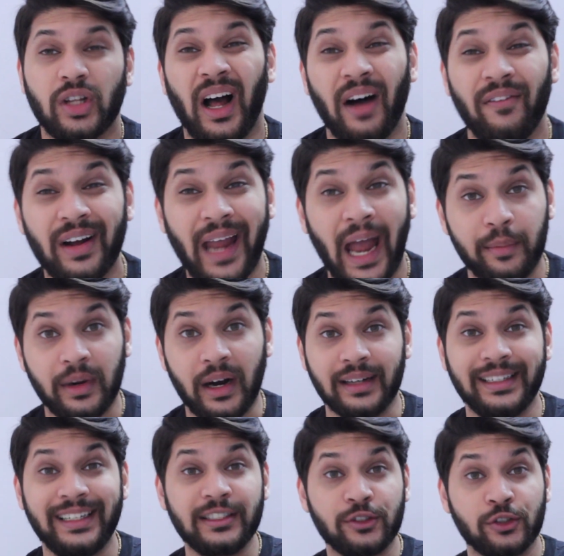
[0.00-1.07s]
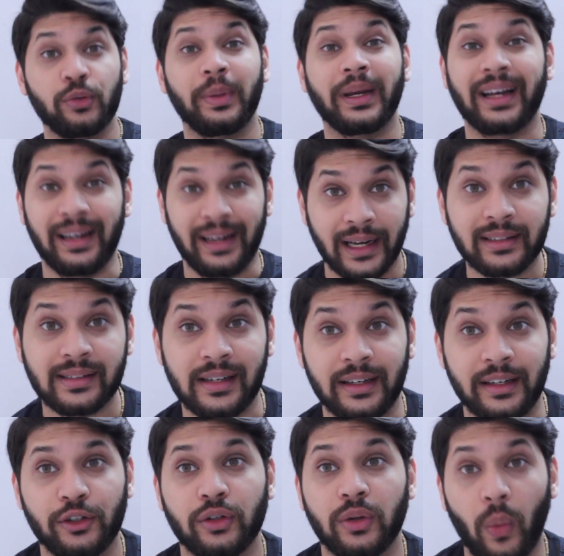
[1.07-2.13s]
the hover camera needs to be
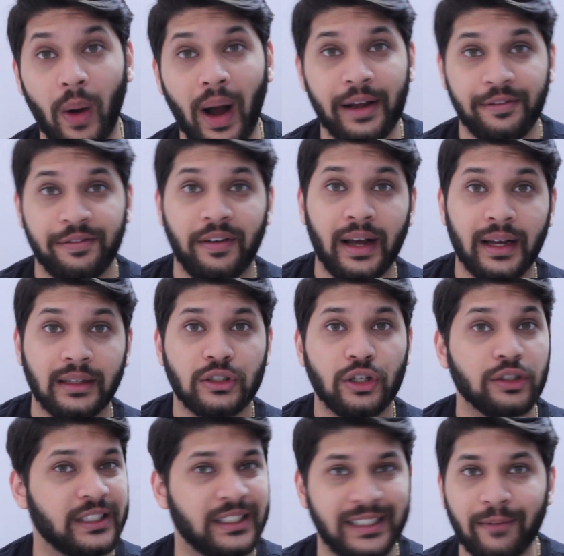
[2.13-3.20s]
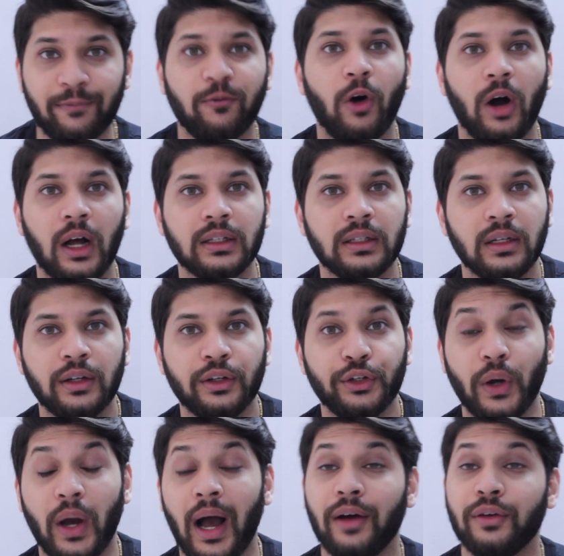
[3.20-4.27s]
connected to the Wi-Fi. So step one, you
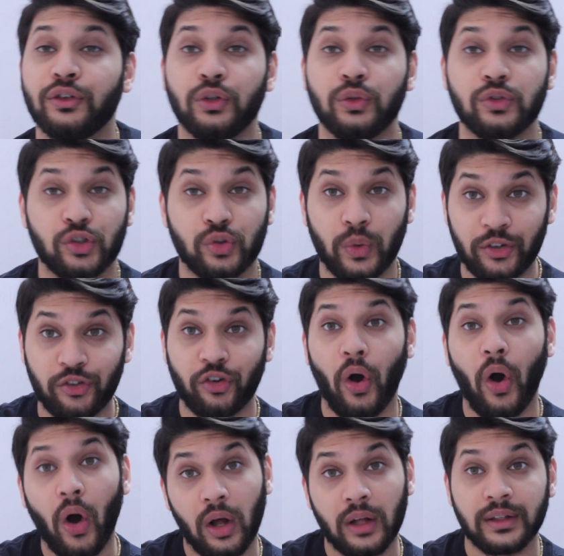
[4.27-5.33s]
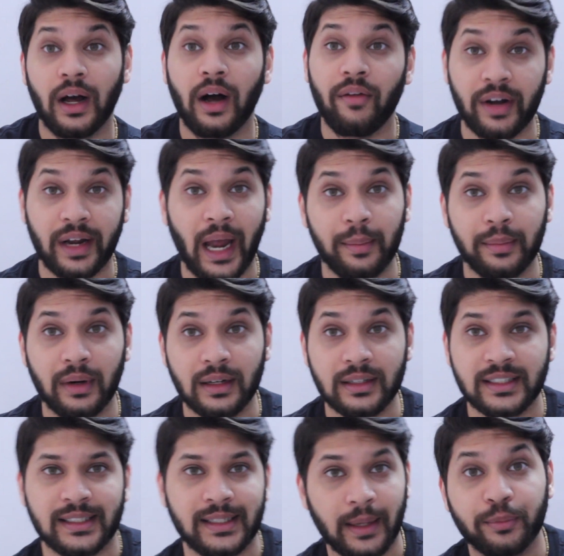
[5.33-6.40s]
have to switch on the hover camera.
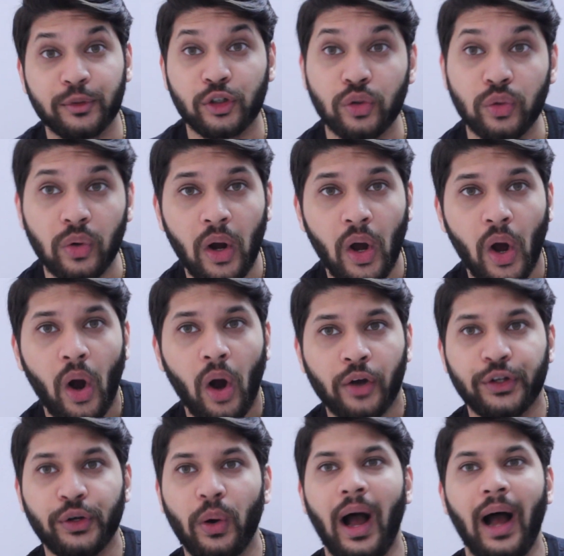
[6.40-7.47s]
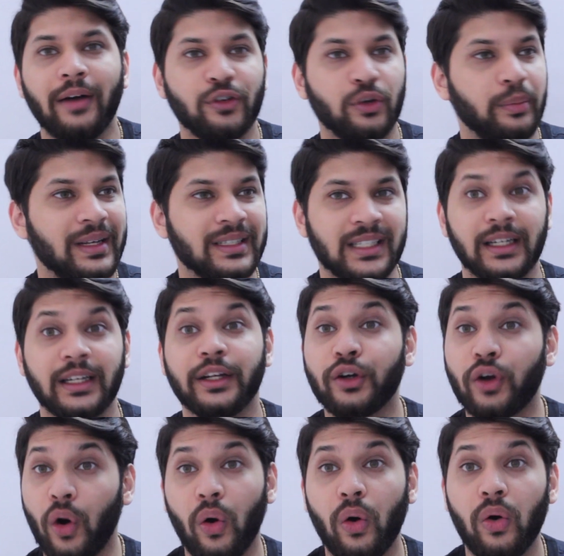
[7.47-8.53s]
Step two, you have to basically
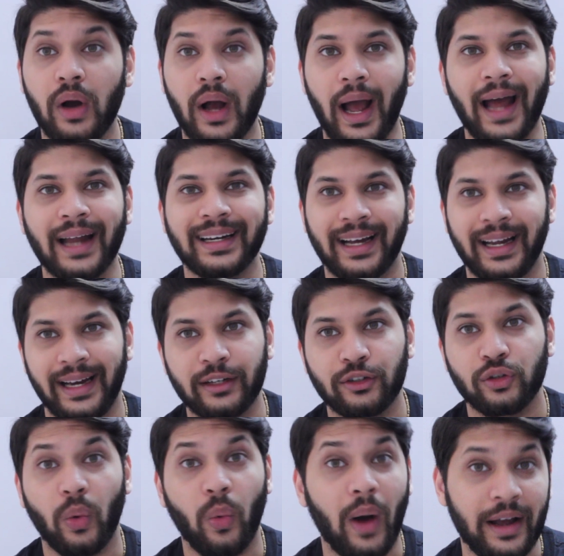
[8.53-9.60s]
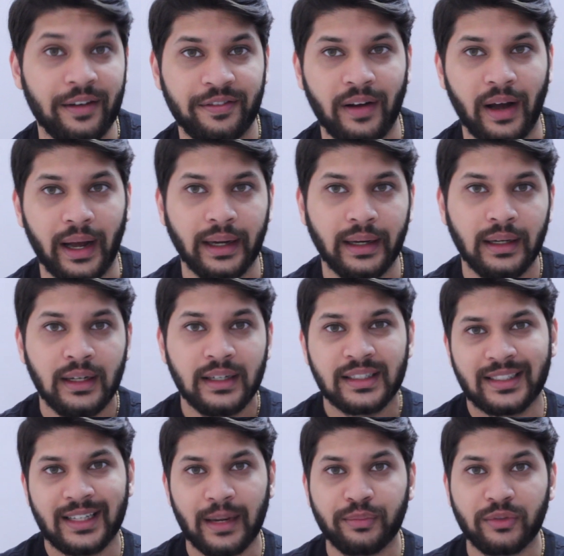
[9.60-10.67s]
go and connect to the Wi-Fi.
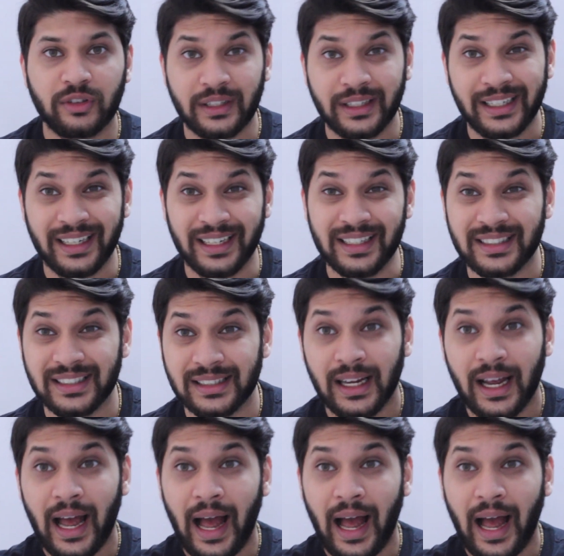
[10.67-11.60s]
Step three is